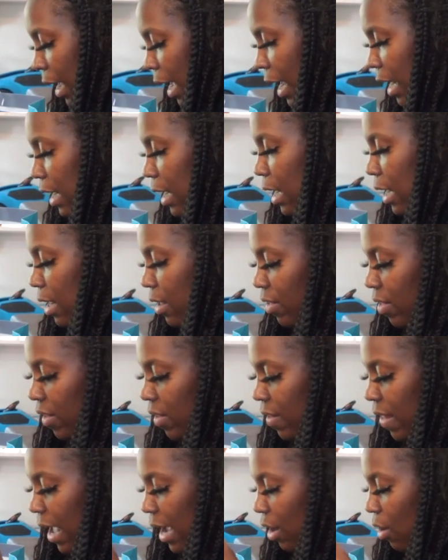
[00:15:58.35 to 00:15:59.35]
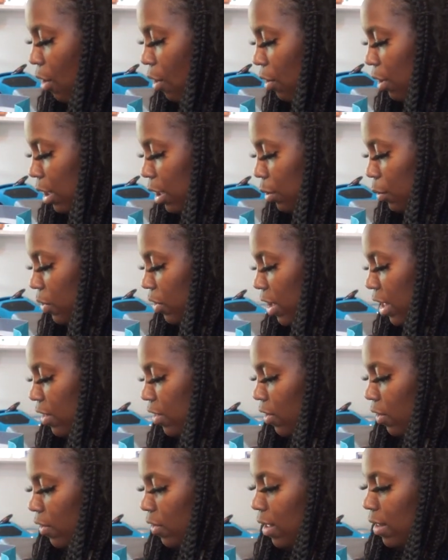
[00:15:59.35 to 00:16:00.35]
And then this is like all the
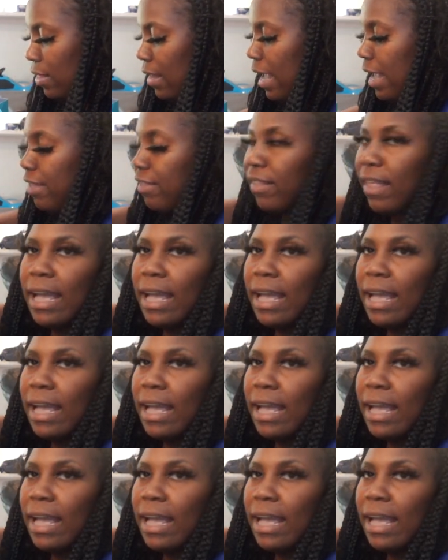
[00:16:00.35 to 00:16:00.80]
utensils and things